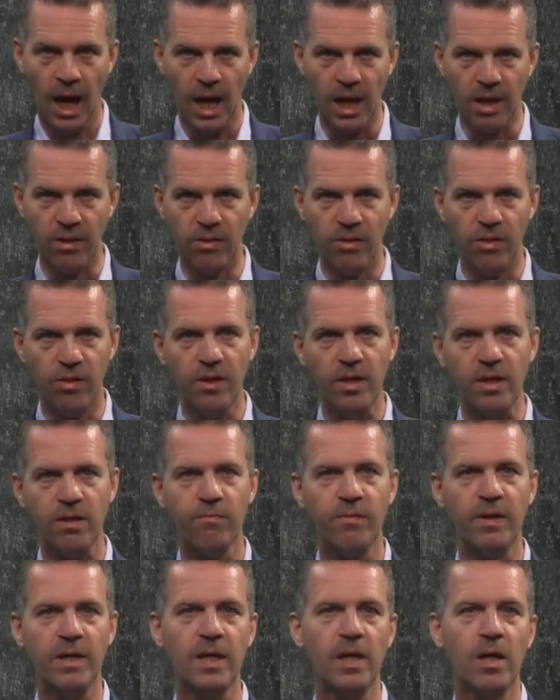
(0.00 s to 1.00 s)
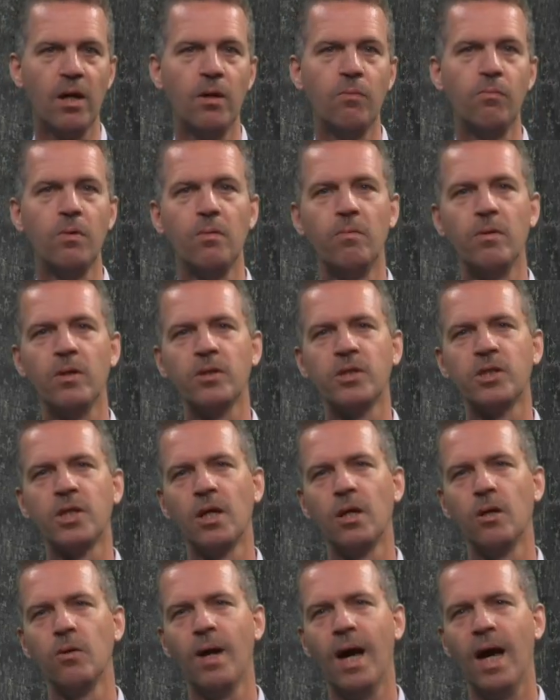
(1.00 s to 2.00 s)
In this video we will
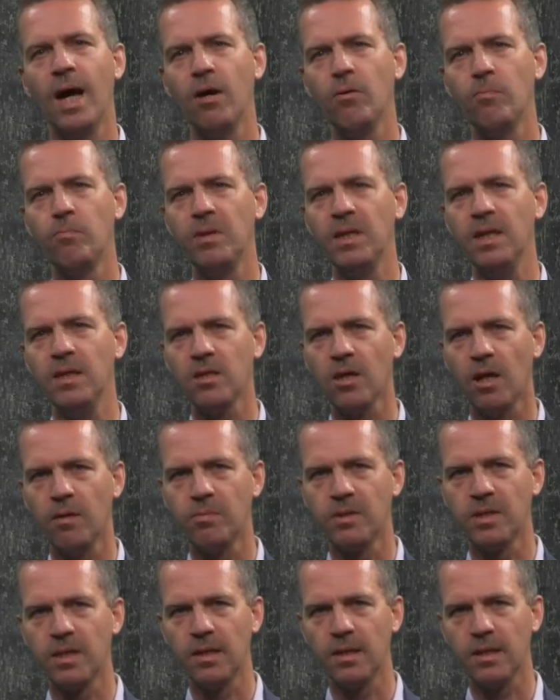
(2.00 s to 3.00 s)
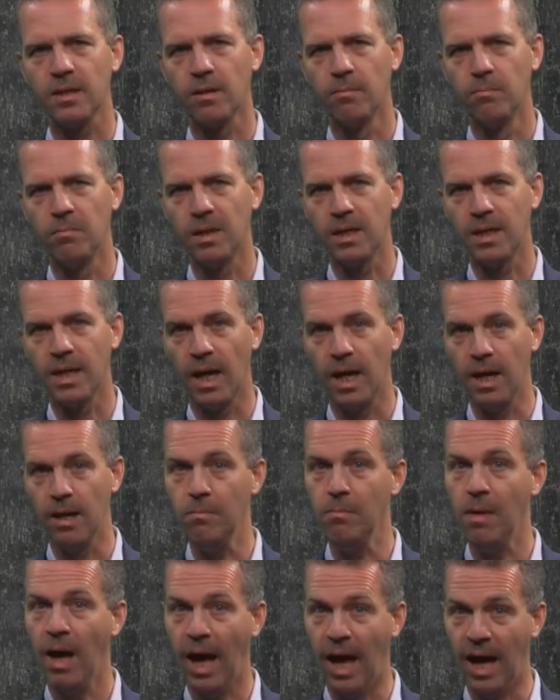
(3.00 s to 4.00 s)
show how P-type silicon
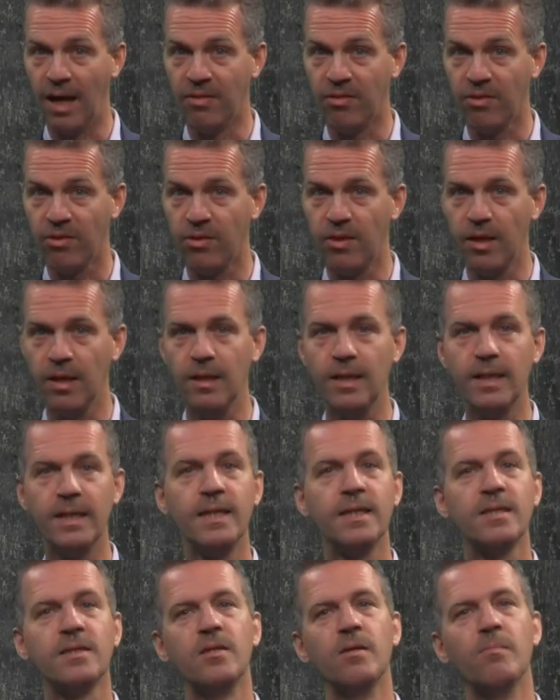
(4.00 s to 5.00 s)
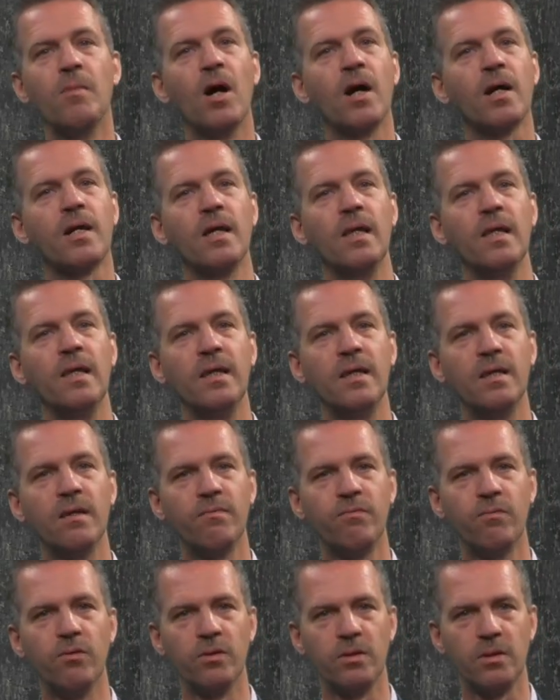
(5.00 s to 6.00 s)
became and still is the market leader
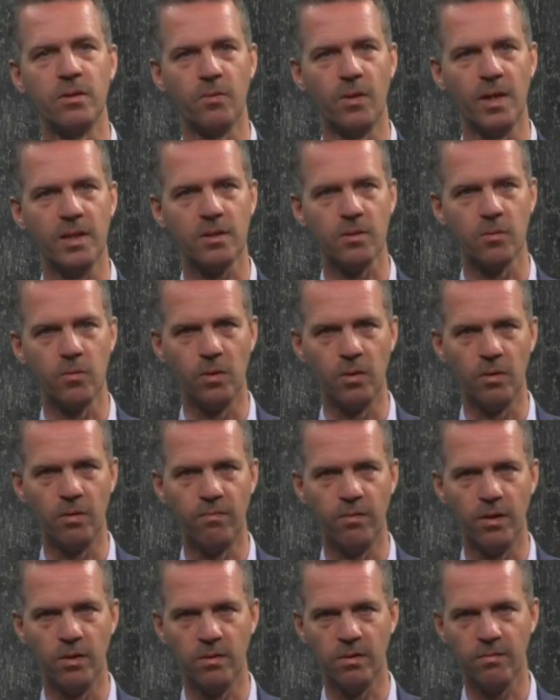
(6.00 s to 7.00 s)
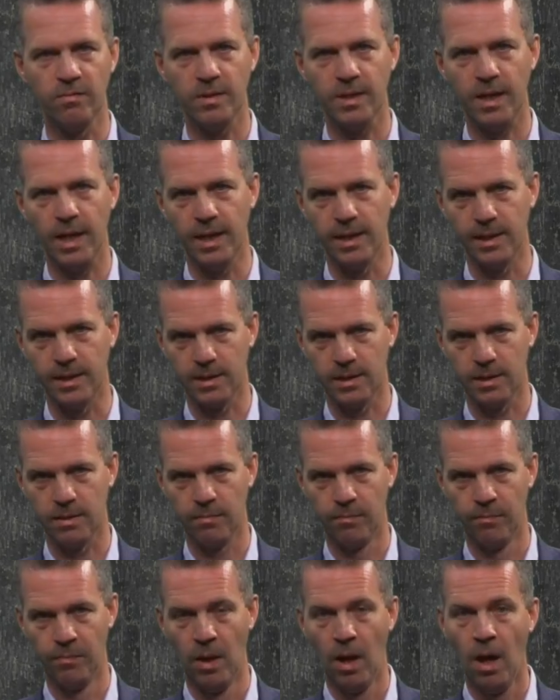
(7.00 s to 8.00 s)
for terrestrial photovoltaics.
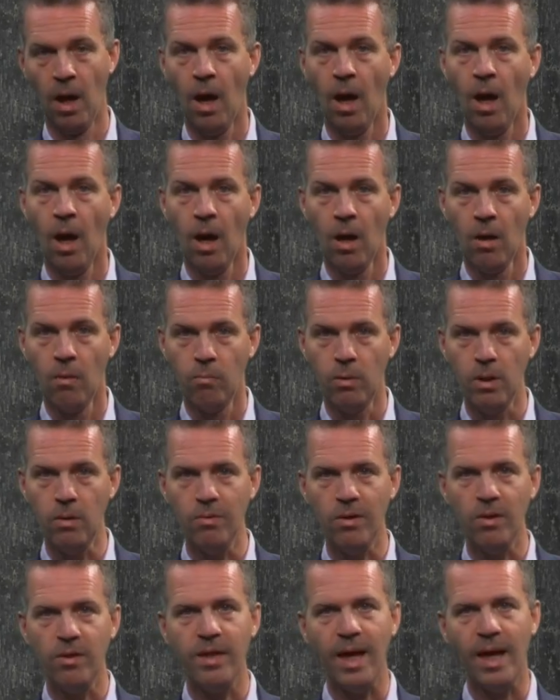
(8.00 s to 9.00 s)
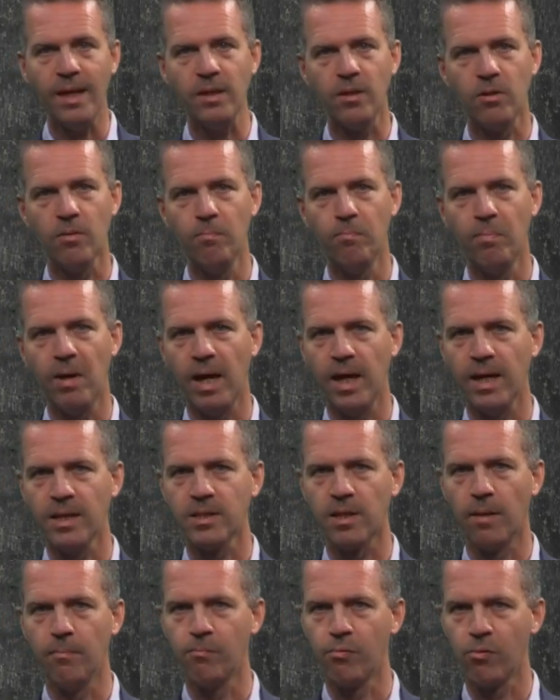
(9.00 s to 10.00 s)
We will then compare
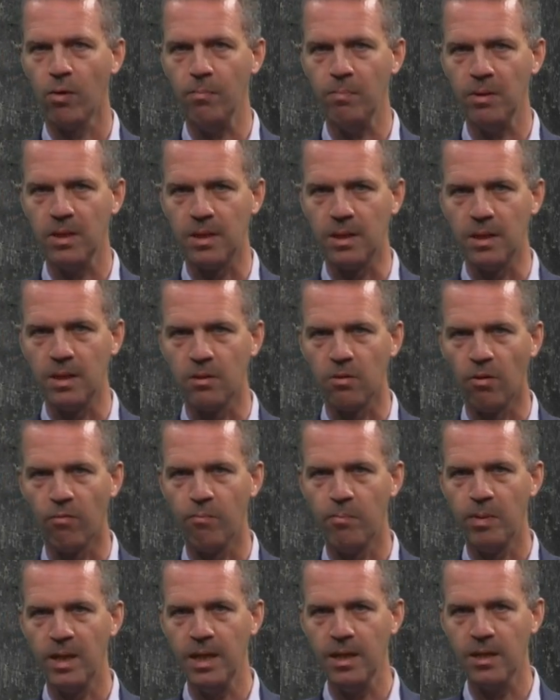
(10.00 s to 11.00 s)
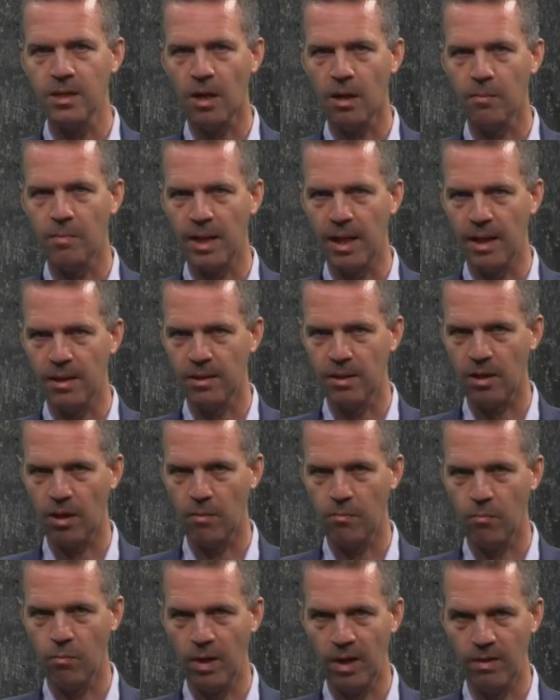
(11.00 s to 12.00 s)
some properties of P-type and
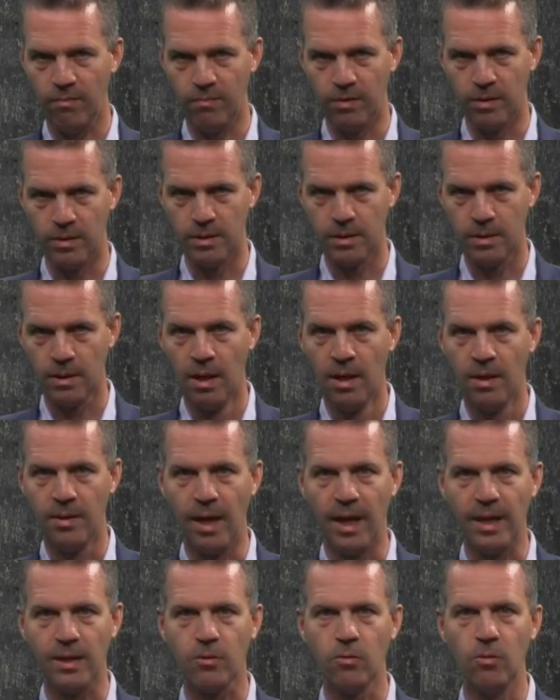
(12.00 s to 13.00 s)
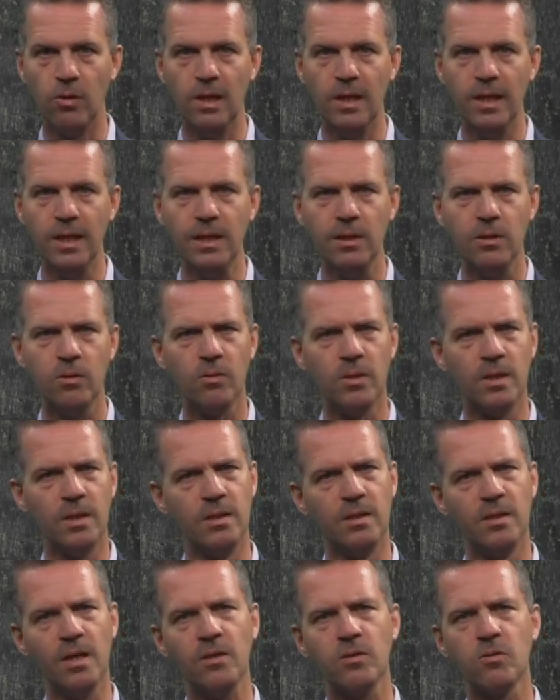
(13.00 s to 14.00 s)
N-type wafers that could lead to an
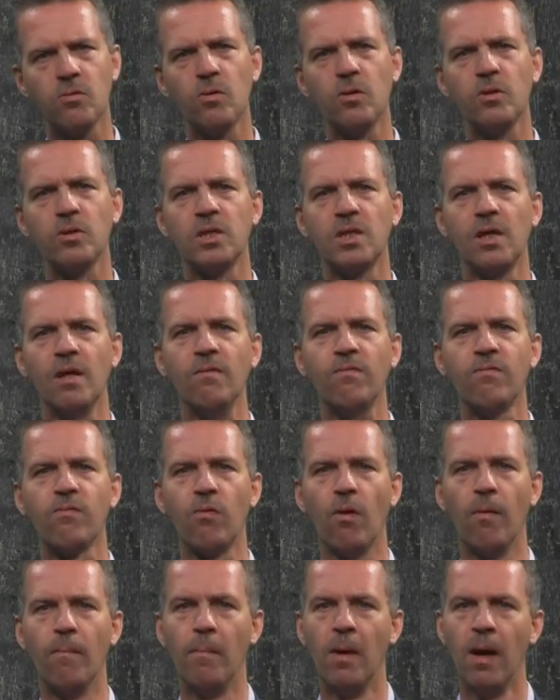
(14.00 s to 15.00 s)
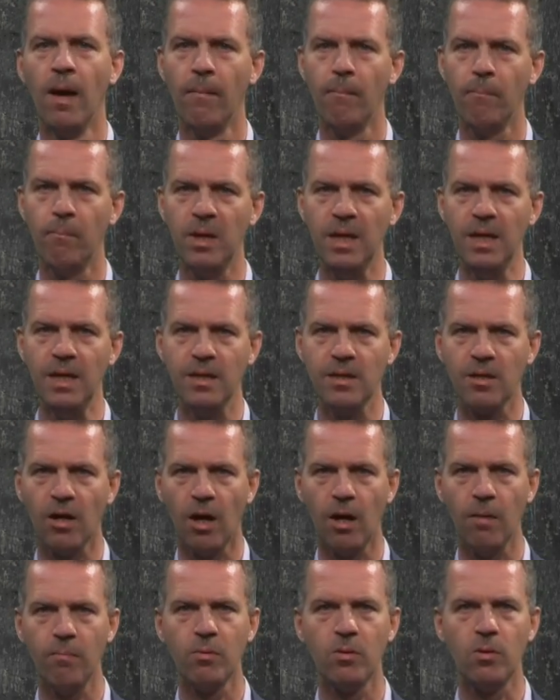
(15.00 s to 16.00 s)
industrial shift from
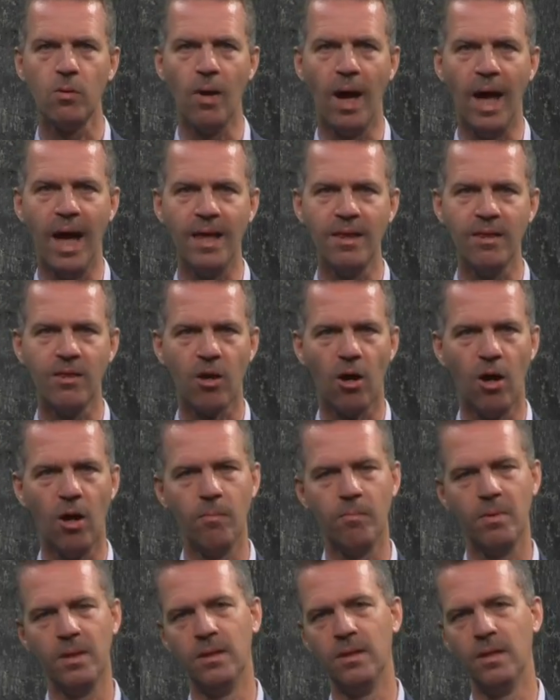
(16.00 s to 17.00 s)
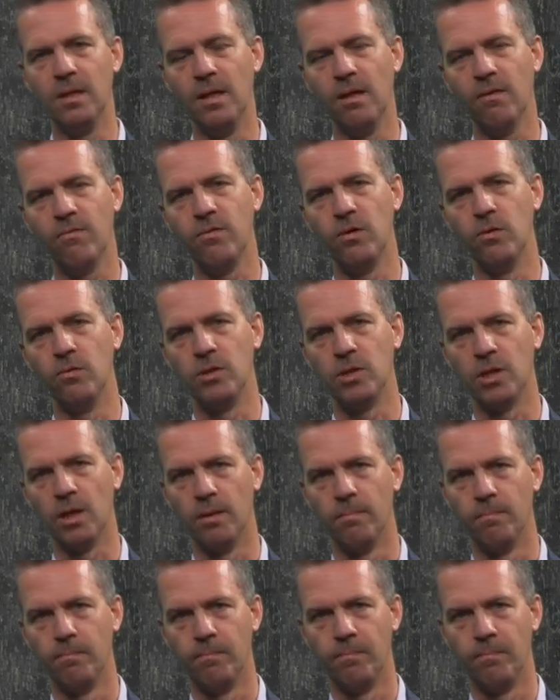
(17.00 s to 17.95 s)
P-type to N-type in the near future.